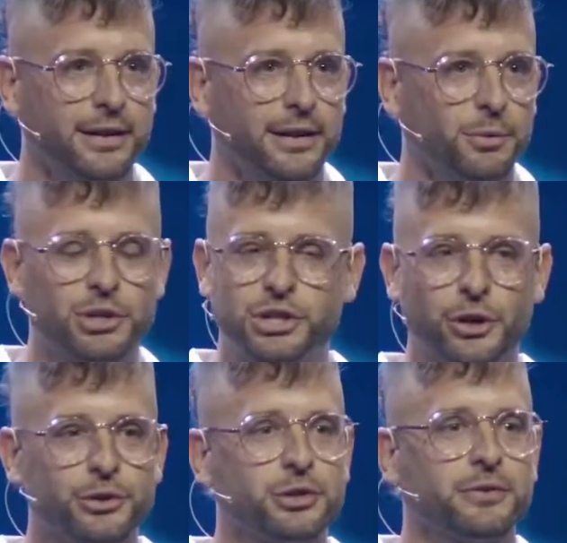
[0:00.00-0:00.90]
We're
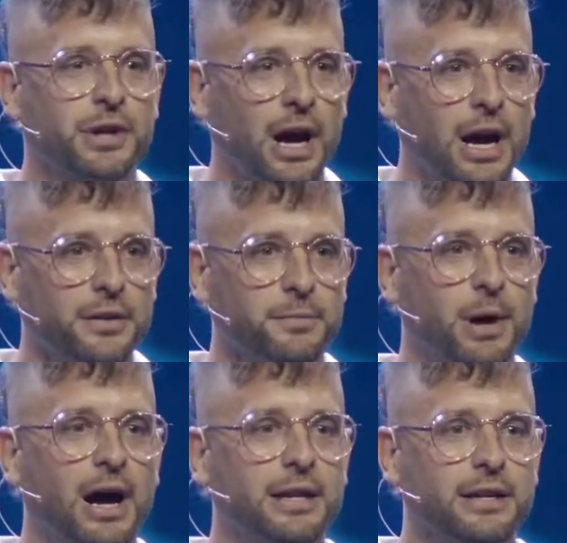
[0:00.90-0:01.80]
children of God, the
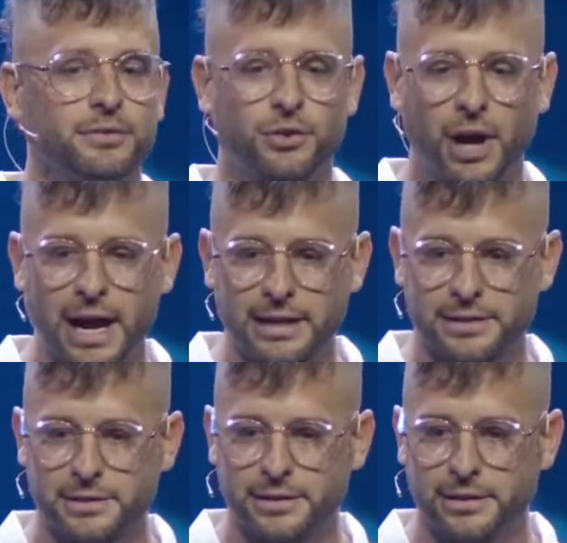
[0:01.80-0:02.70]
body of
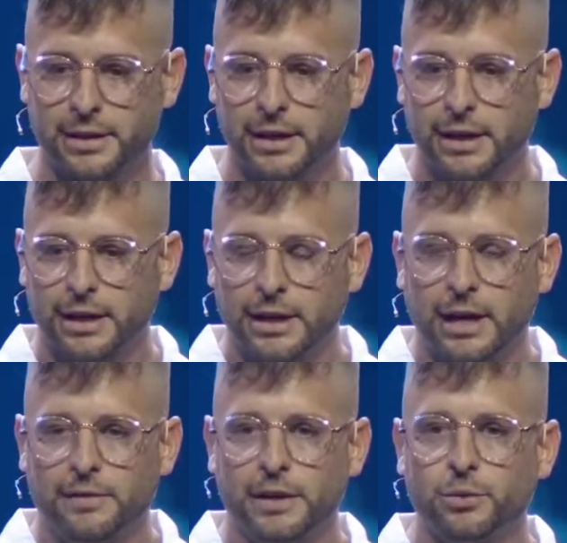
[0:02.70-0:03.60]
Christ.
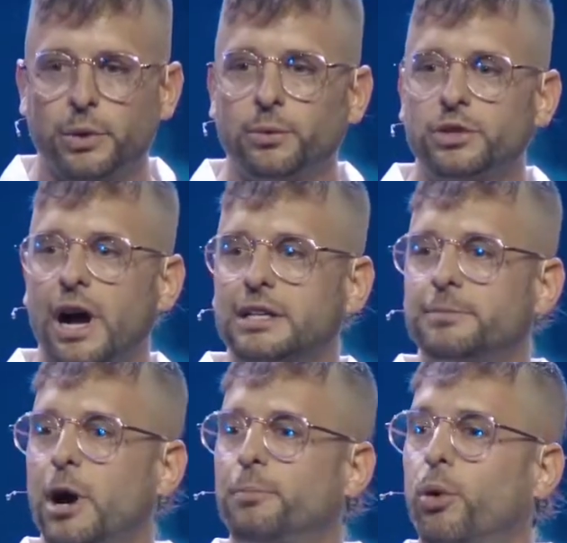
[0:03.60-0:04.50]
And then we talked
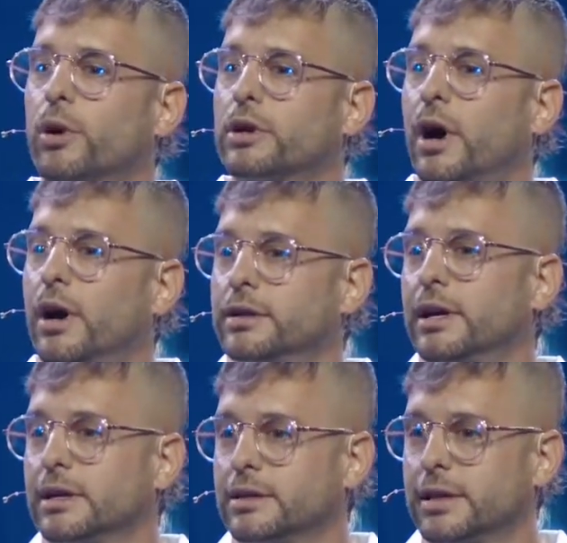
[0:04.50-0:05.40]
about poor
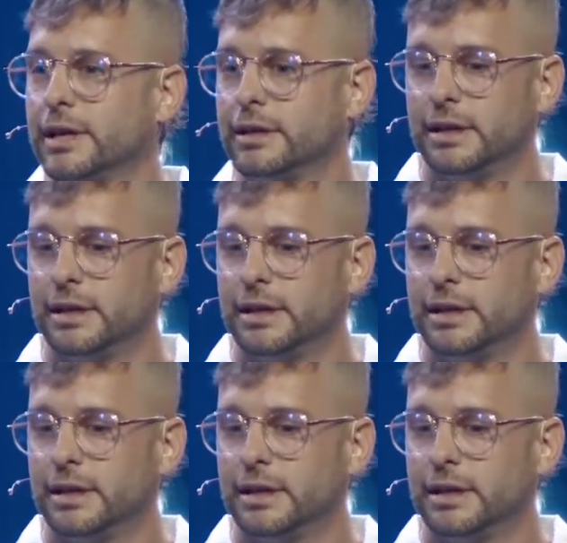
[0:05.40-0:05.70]
conduct that